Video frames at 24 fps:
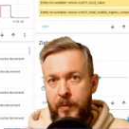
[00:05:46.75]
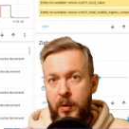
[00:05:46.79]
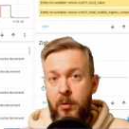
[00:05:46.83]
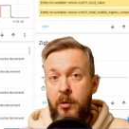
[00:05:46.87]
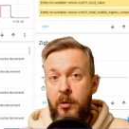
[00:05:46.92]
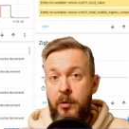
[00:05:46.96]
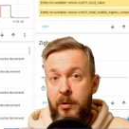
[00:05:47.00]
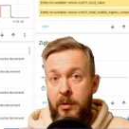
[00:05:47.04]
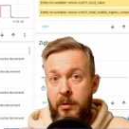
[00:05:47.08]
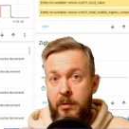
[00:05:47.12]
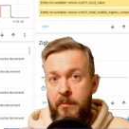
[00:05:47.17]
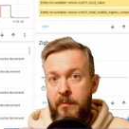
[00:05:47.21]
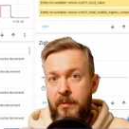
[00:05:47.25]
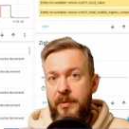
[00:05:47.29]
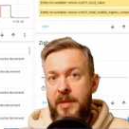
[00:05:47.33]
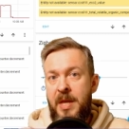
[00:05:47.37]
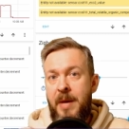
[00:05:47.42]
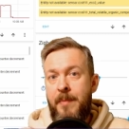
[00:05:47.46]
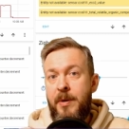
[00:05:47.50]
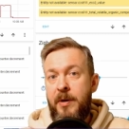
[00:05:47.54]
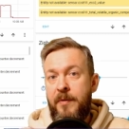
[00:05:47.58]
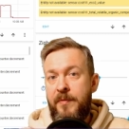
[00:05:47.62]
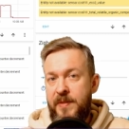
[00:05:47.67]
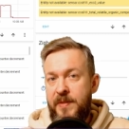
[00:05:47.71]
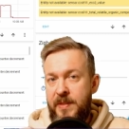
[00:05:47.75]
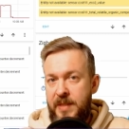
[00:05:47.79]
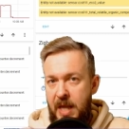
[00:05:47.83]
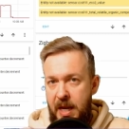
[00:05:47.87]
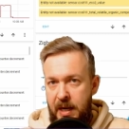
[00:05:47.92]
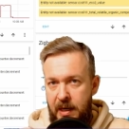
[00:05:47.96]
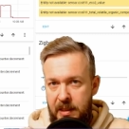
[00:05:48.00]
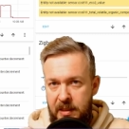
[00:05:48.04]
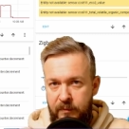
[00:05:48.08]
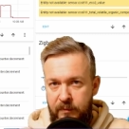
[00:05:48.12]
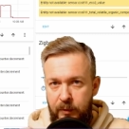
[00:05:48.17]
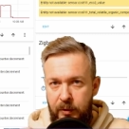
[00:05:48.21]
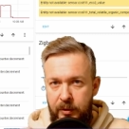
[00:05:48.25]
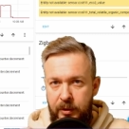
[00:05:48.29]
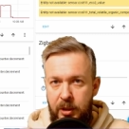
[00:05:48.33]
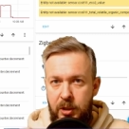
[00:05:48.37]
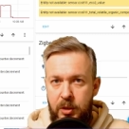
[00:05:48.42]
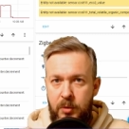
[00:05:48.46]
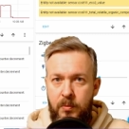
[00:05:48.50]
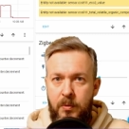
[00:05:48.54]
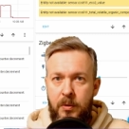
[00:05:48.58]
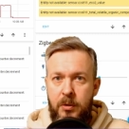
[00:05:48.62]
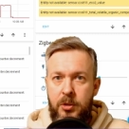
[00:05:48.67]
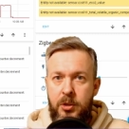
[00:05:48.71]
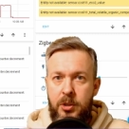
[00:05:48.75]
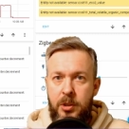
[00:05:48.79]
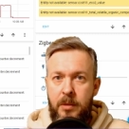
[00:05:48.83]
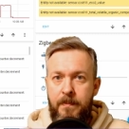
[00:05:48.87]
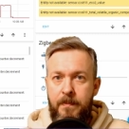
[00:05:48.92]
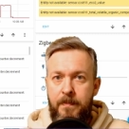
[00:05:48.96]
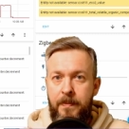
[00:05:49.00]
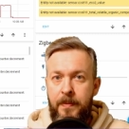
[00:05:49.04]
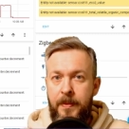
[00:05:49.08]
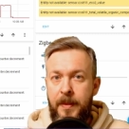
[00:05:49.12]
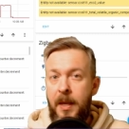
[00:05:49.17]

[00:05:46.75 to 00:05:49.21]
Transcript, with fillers: or number of cycles for dishwasher.